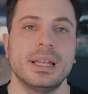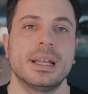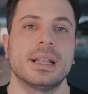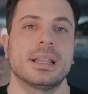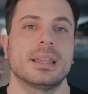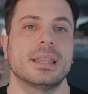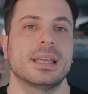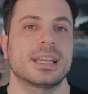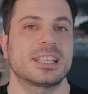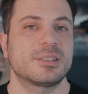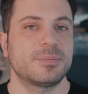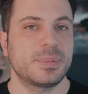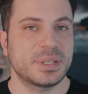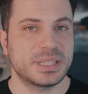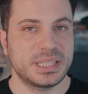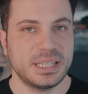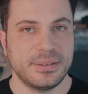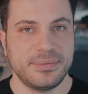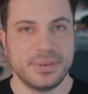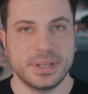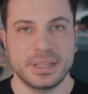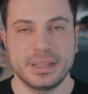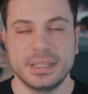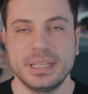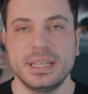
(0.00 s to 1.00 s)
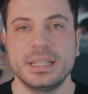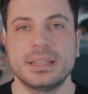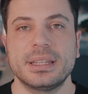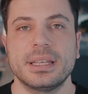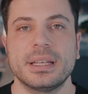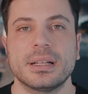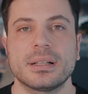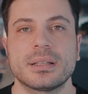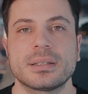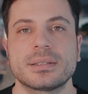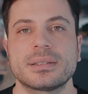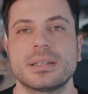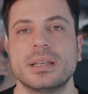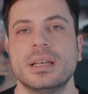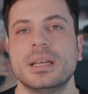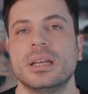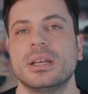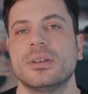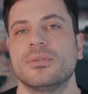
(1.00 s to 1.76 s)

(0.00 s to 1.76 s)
like specific details,